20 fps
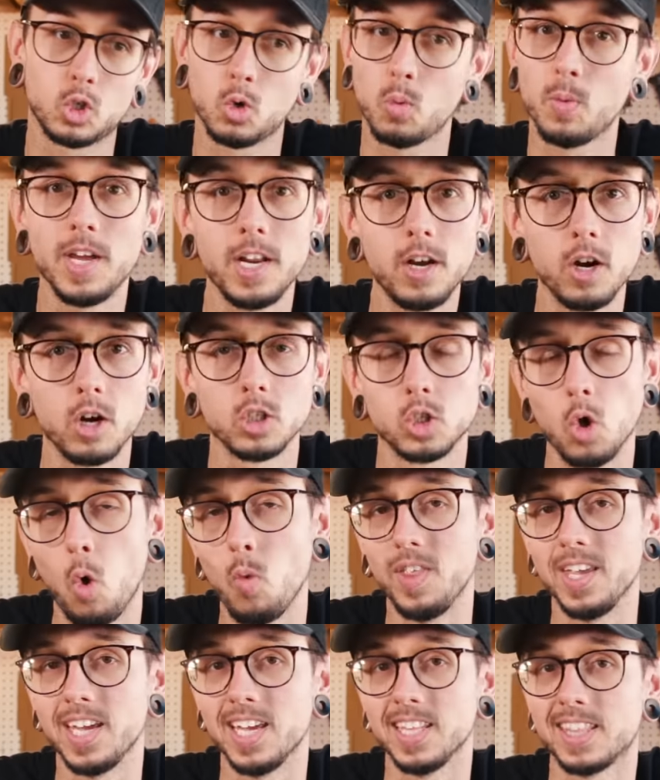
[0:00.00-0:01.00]
tweeters
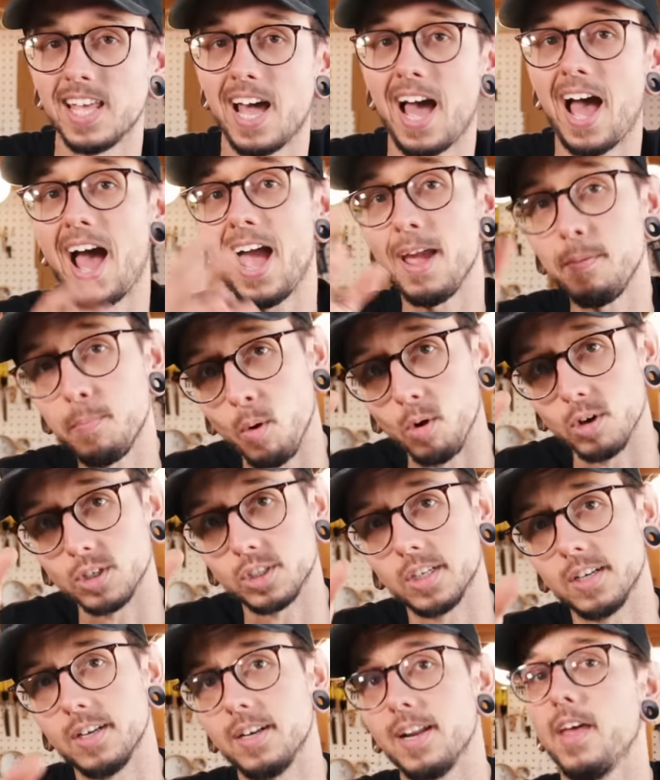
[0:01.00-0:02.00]
only get the high
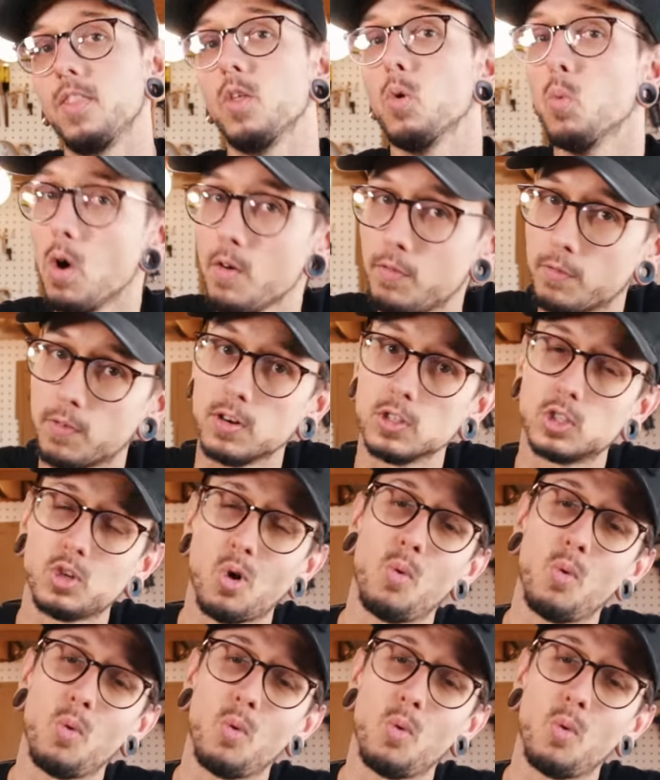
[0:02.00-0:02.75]
portion and the woofers